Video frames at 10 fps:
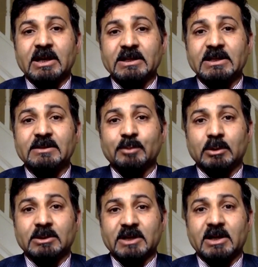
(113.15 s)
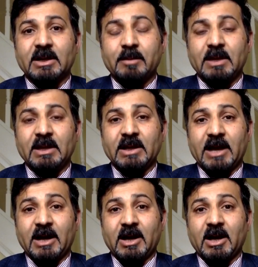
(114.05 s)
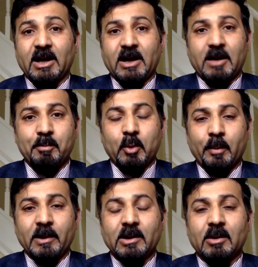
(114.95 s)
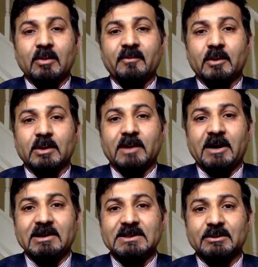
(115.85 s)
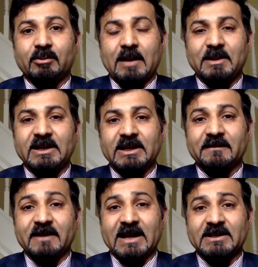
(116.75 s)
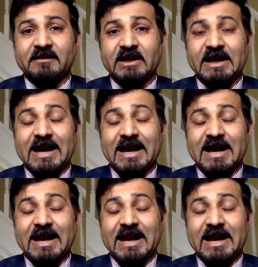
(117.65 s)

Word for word: these would certainly be uh, uh, uh, open ground for the virus to replicate effectively.